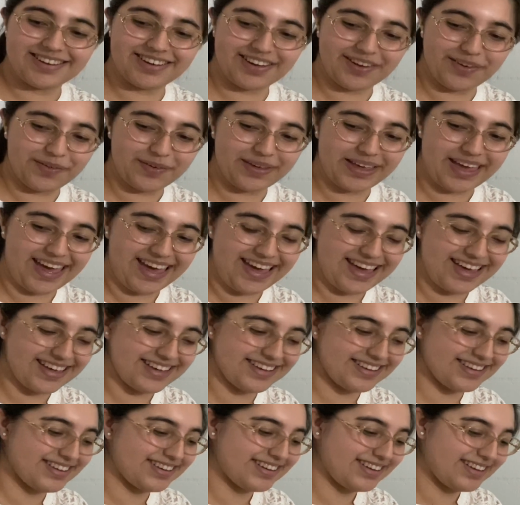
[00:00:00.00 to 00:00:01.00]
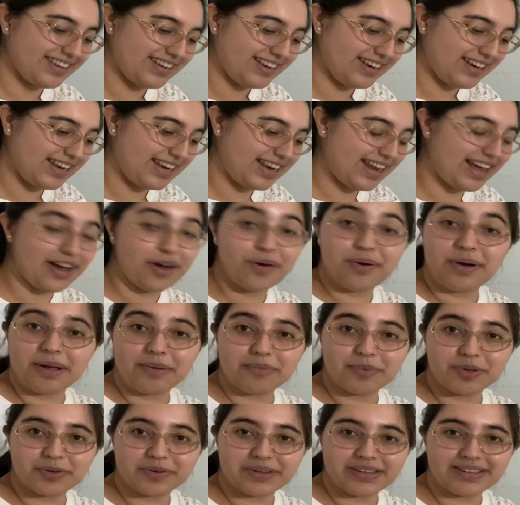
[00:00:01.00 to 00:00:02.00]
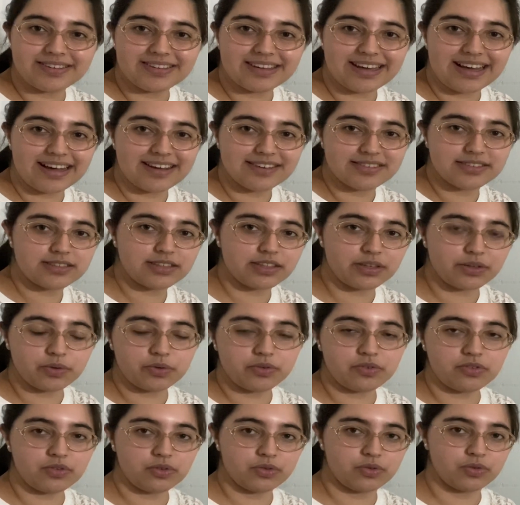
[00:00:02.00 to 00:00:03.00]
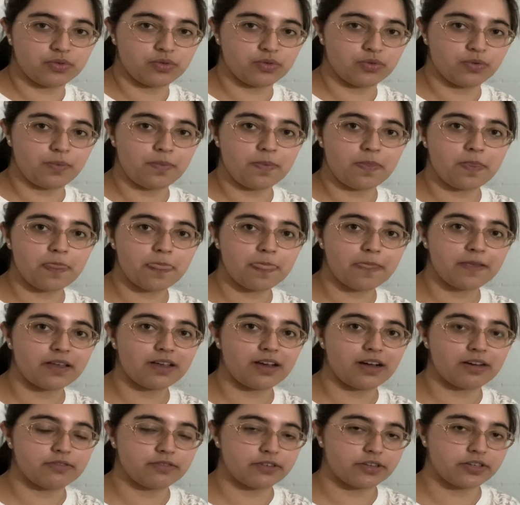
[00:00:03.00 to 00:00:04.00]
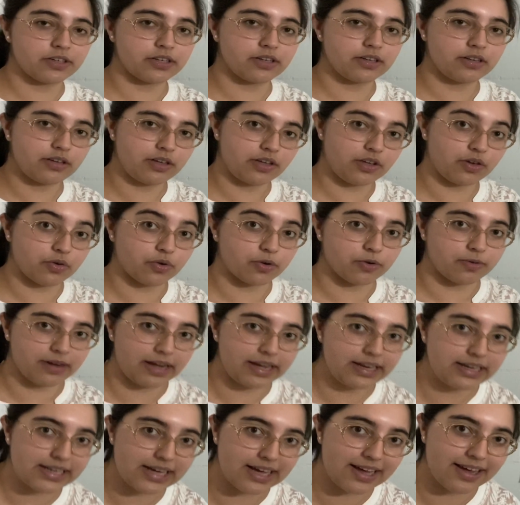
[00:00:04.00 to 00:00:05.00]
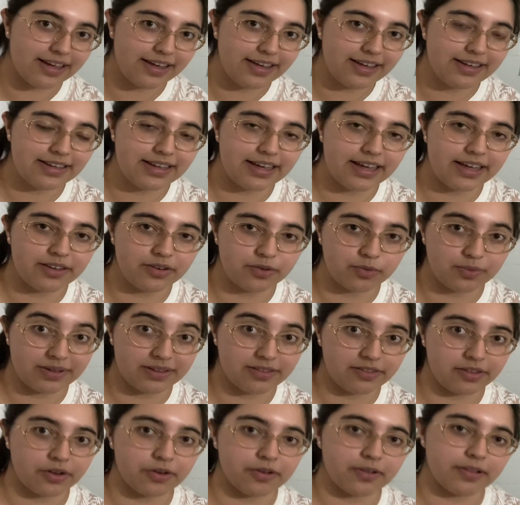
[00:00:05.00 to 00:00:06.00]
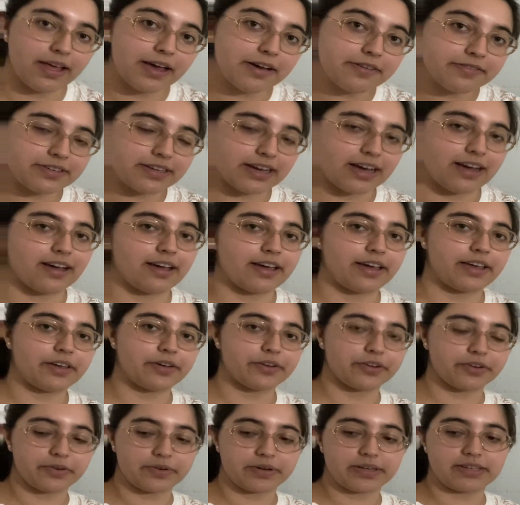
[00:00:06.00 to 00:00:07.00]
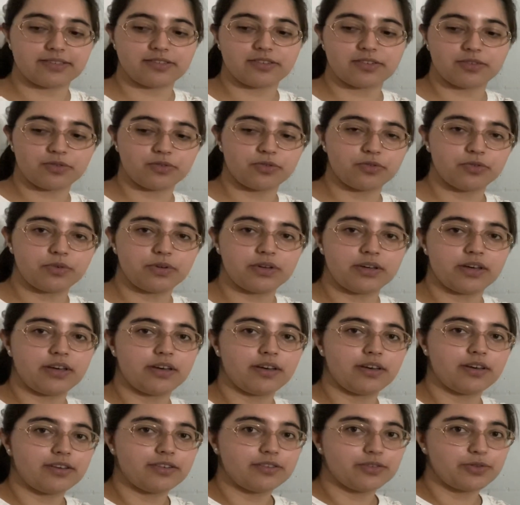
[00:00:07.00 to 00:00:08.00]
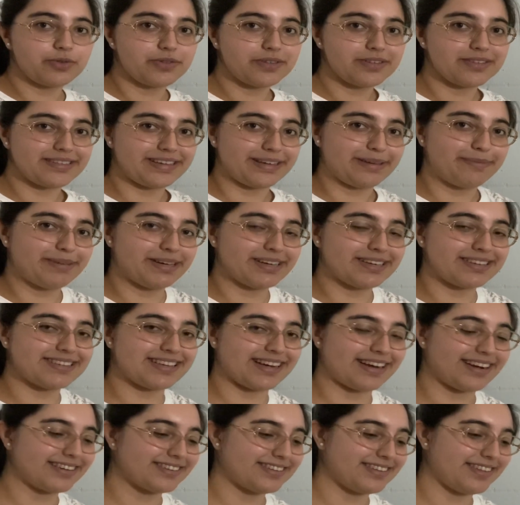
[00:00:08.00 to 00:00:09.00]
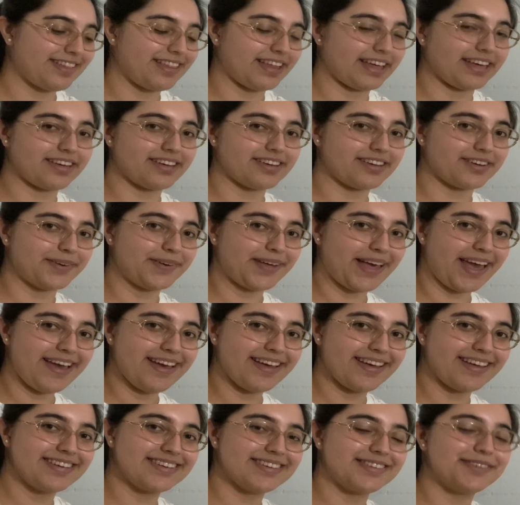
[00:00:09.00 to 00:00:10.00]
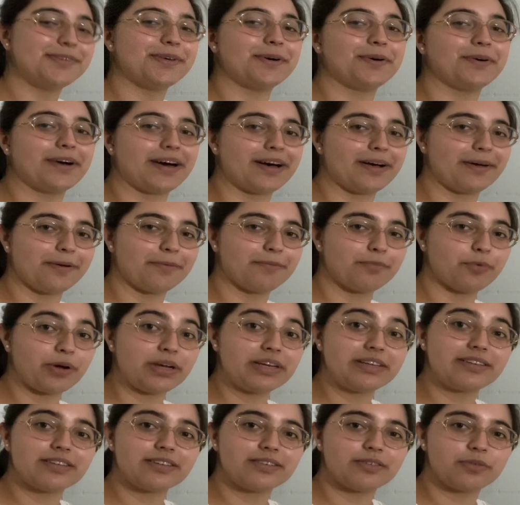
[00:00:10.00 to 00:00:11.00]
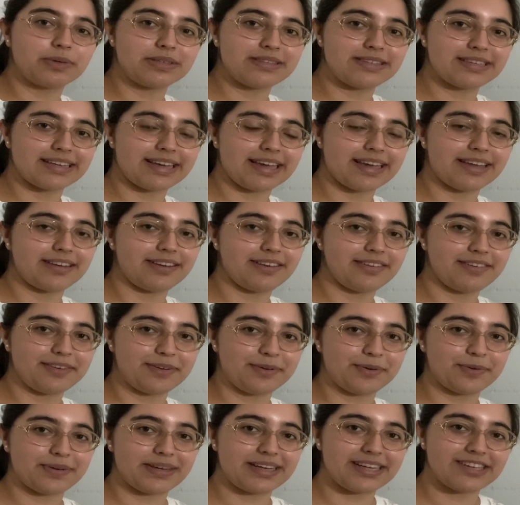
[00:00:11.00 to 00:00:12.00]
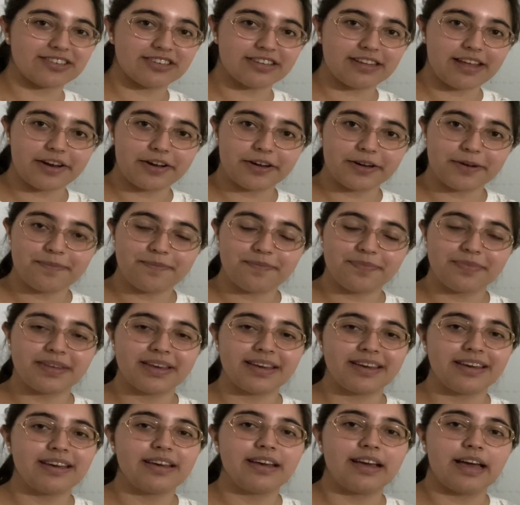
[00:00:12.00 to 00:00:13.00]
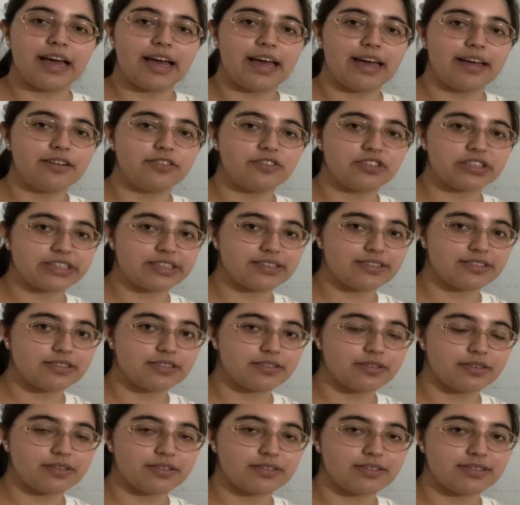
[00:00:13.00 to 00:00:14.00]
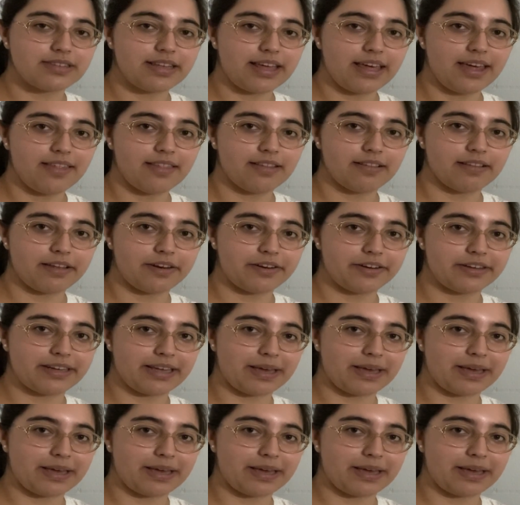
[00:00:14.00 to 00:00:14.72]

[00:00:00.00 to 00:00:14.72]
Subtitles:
Okay, now I'm going to ask you to cover your right eye, and with your left eye you're going to do the same exact thing, okay? So I'll point once again to each letter and just say the letter name.